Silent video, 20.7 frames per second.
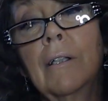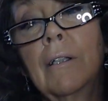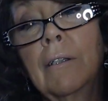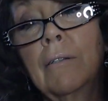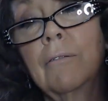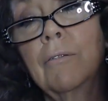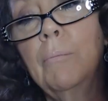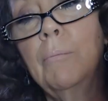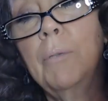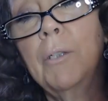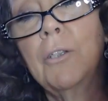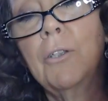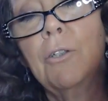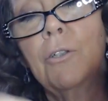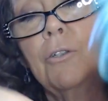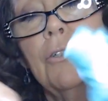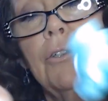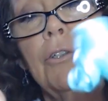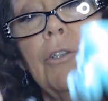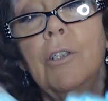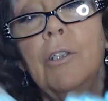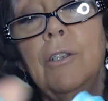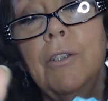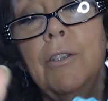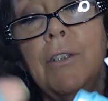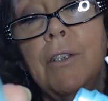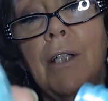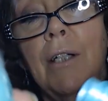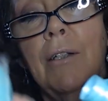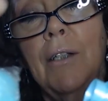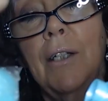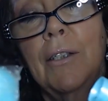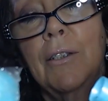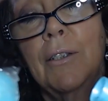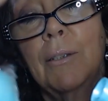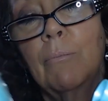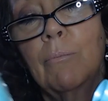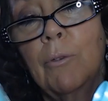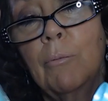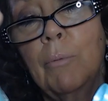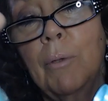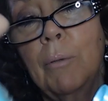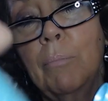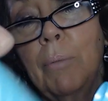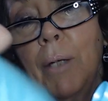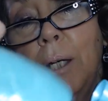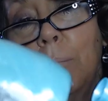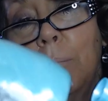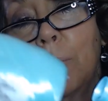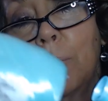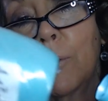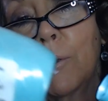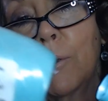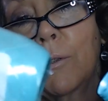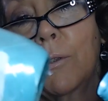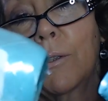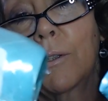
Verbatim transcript: ribbon curls and then some ribbon paper.